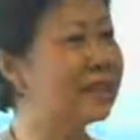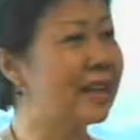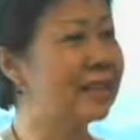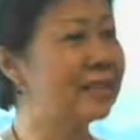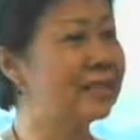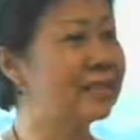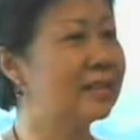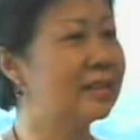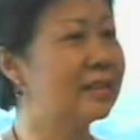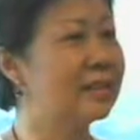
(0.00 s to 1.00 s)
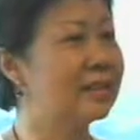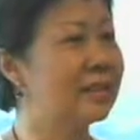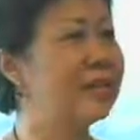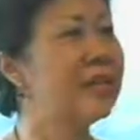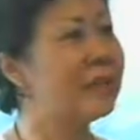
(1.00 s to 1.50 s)
Like,
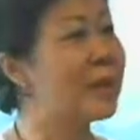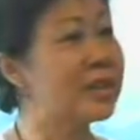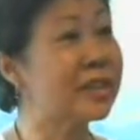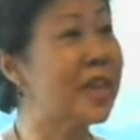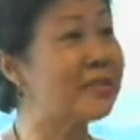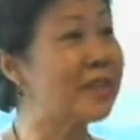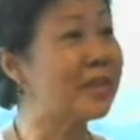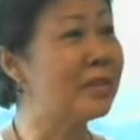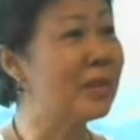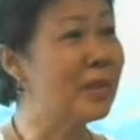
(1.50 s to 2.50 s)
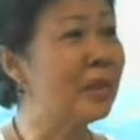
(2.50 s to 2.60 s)
I don't have much time left.